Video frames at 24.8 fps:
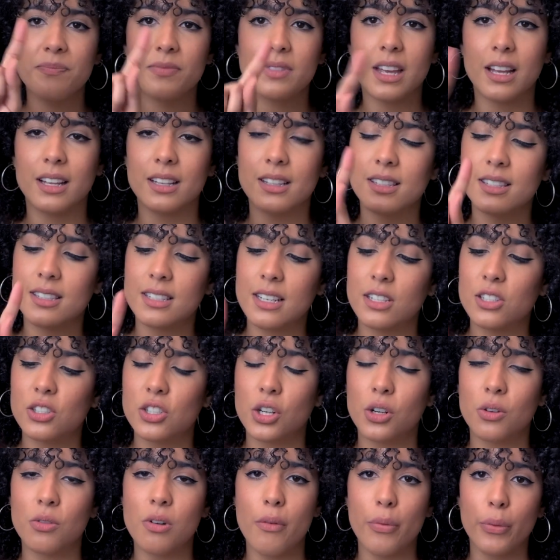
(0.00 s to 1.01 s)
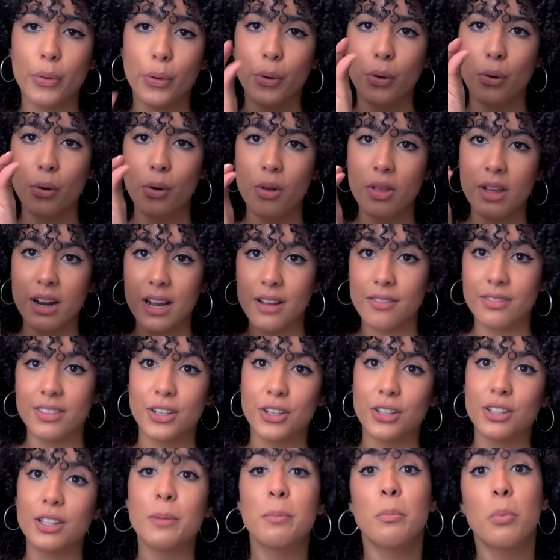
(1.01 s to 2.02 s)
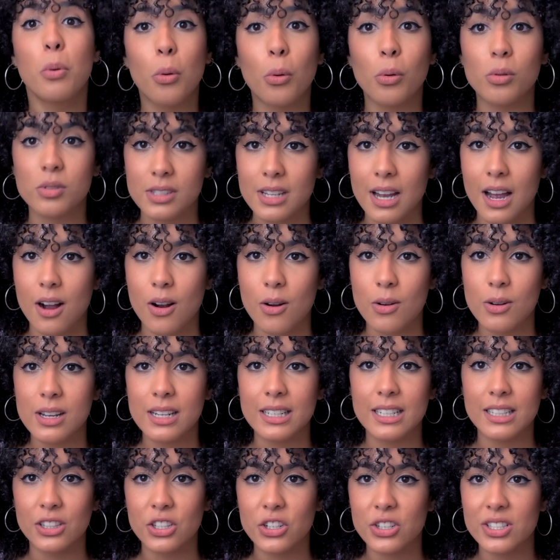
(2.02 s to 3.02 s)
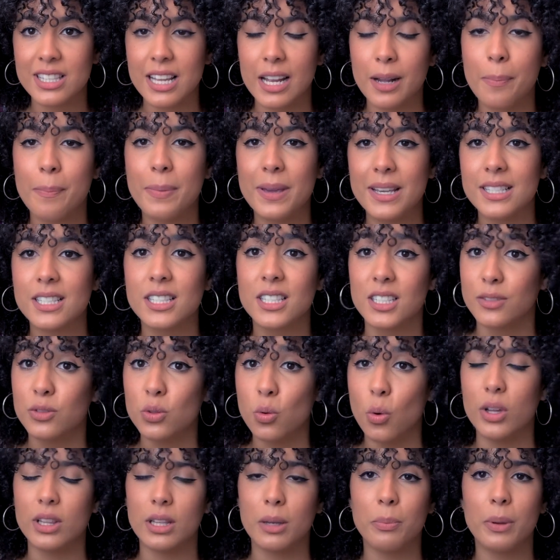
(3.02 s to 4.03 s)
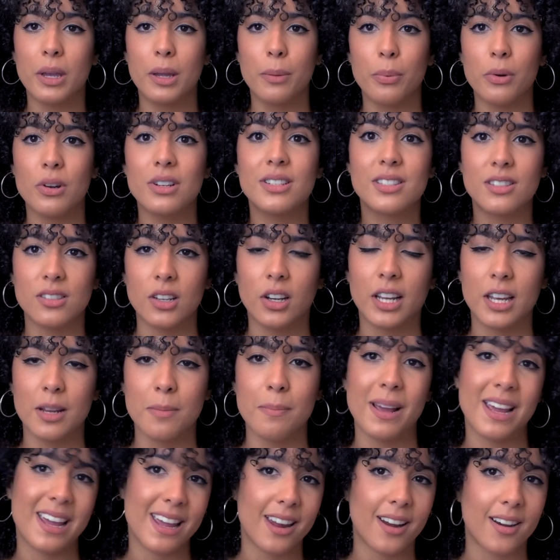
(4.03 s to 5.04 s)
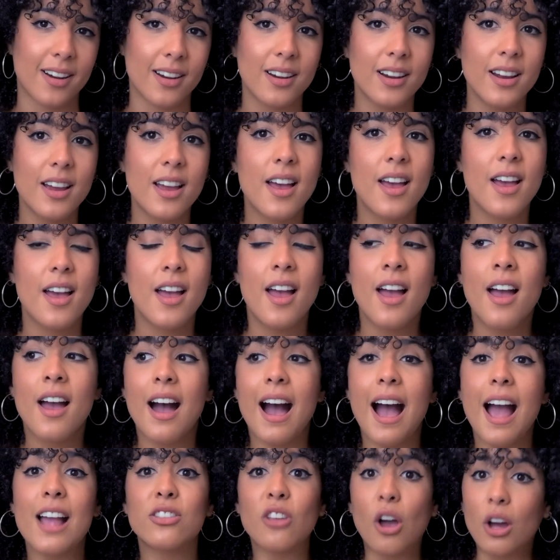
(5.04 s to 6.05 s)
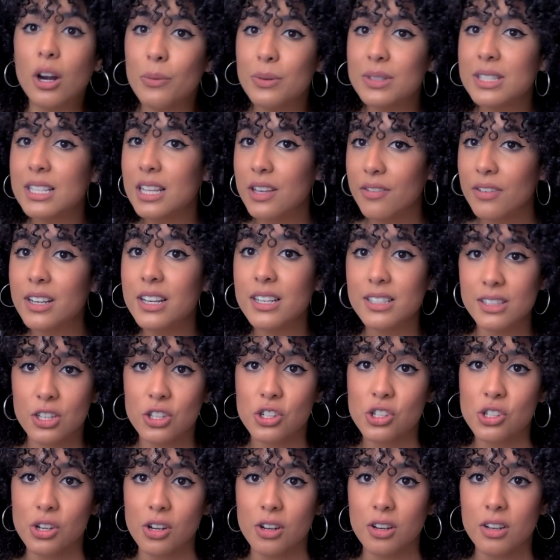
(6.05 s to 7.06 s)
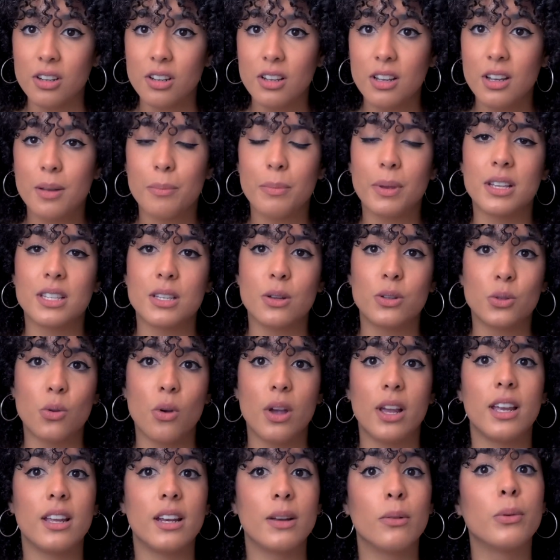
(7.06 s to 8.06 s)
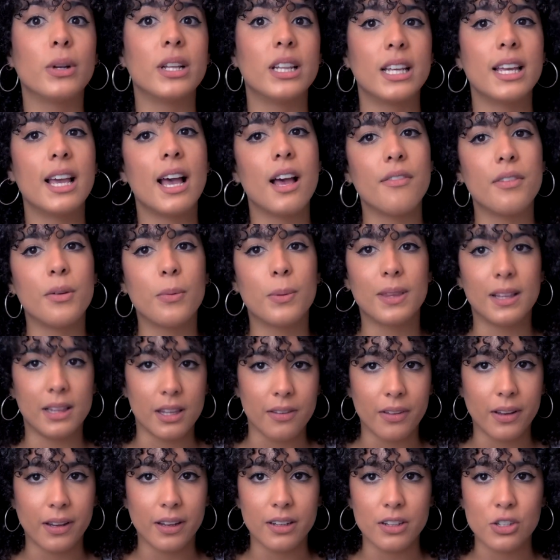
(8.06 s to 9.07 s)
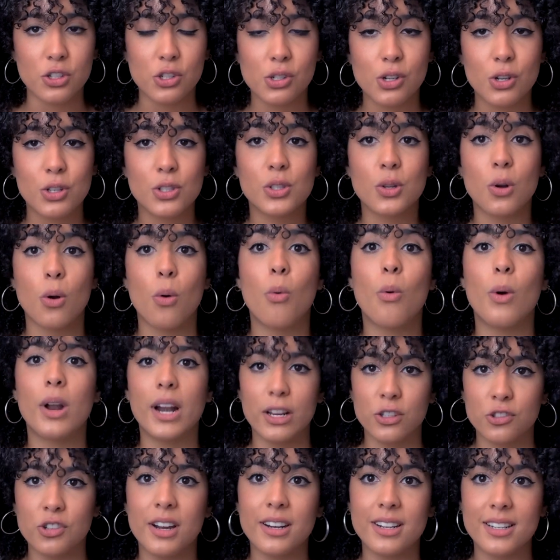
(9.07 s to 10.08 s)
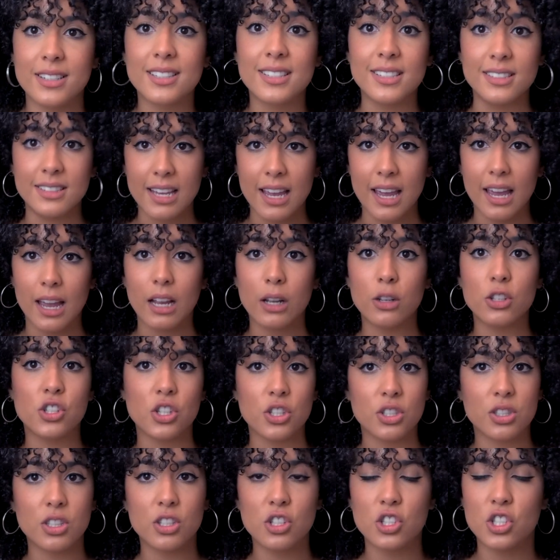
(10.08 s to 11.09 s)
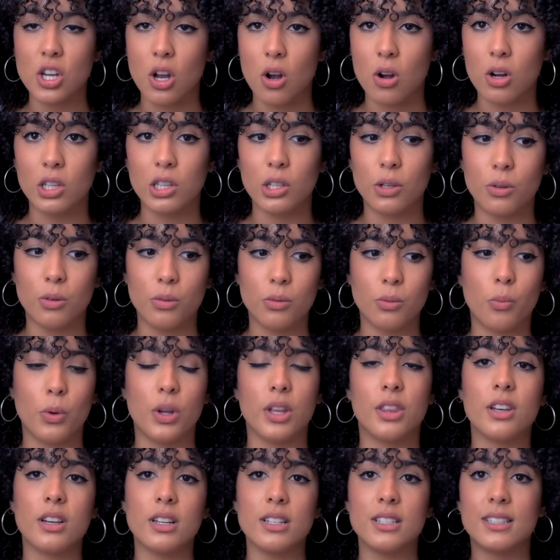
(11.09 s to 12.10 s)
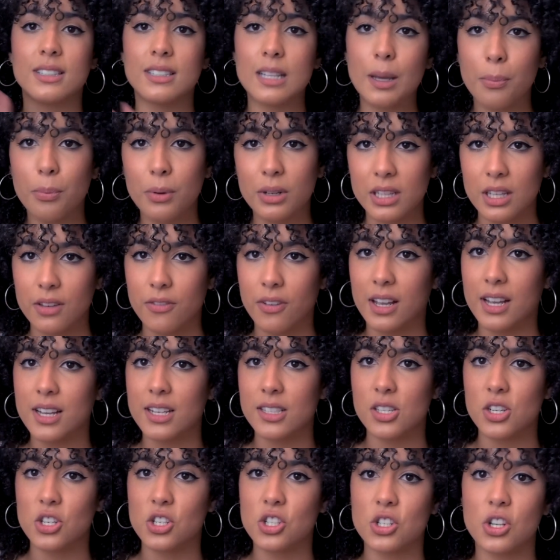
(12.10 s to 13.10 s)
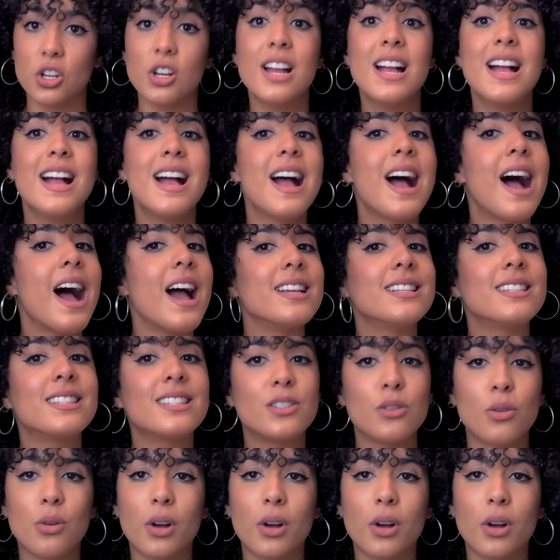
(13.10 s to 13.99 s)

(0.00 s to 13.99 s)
that stay stuck around the curl that I've literally pulled out, and it looks like pieces of toilet paper stuck in my hair. I thought it was a leave-in conditioner because I was going in really heavy with the leave-in conditioner. So when I tried it today, just the gel alone with a separate leave-in conditioner, I still